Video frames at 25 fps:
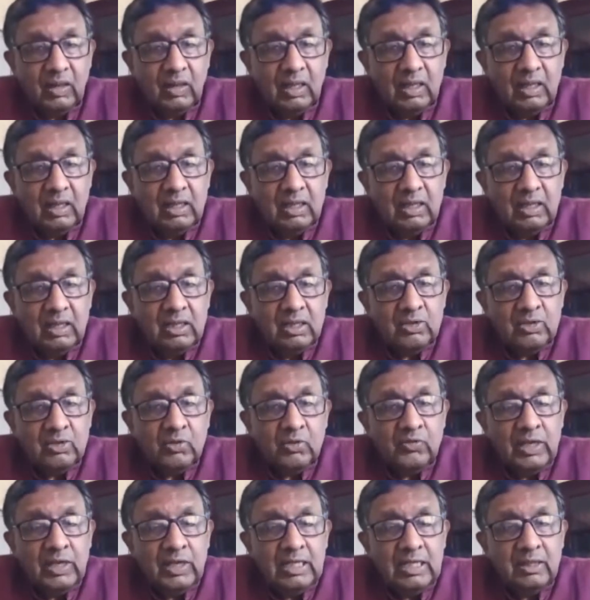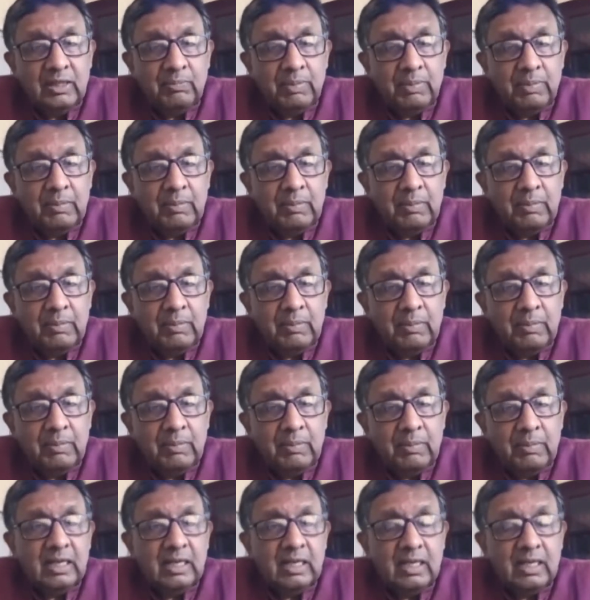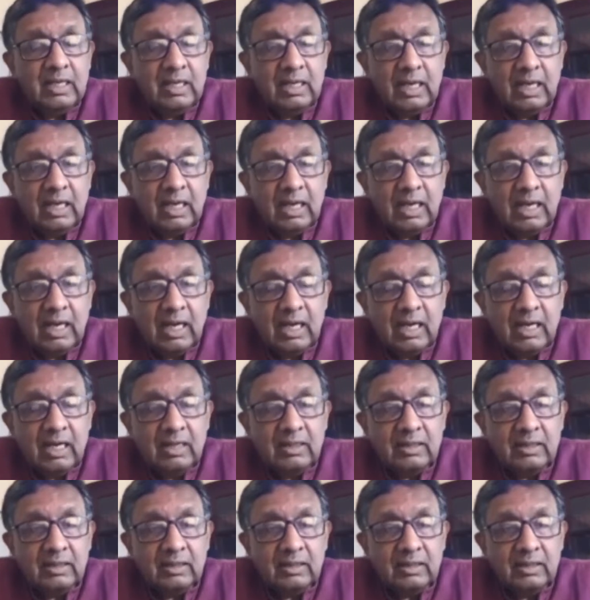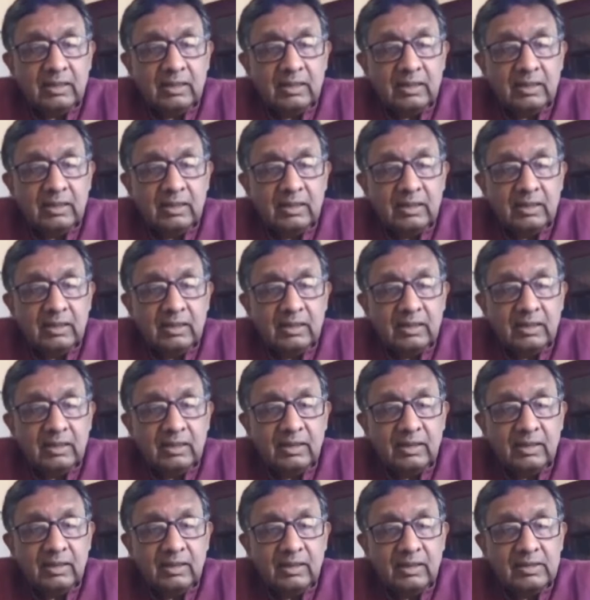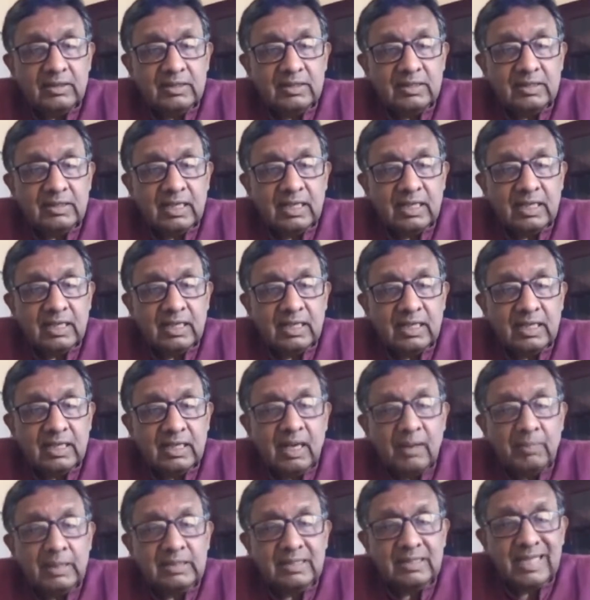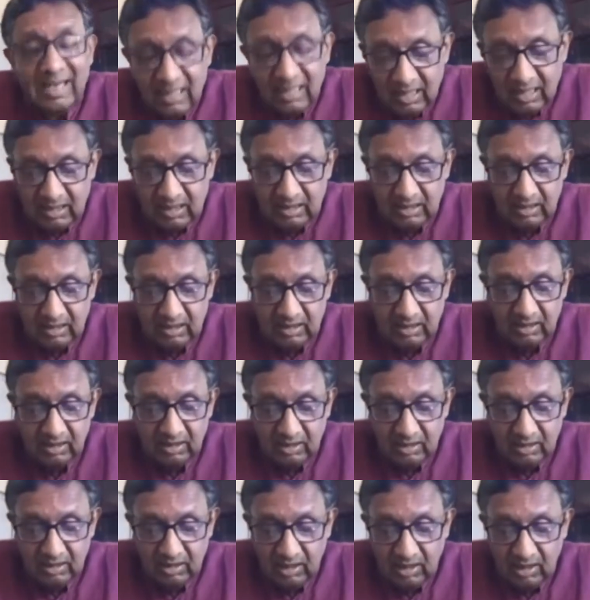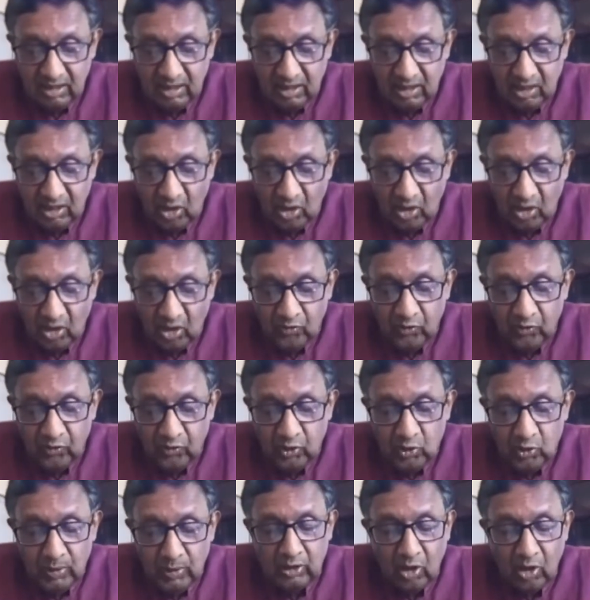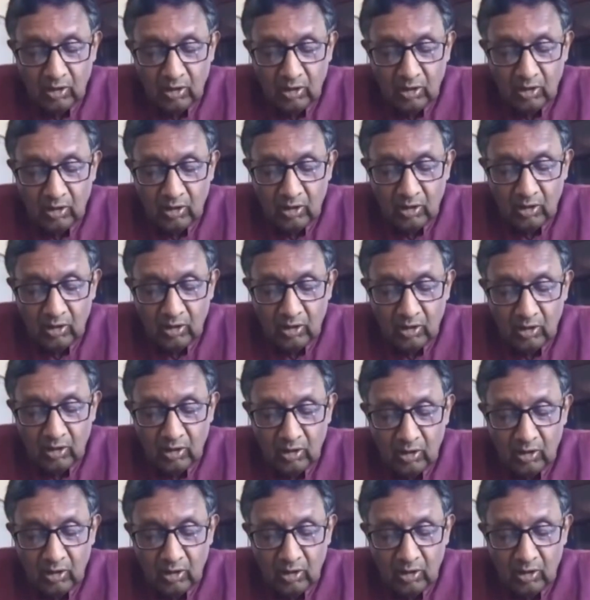So we, the people of India, are setting up a standard of human conduct, but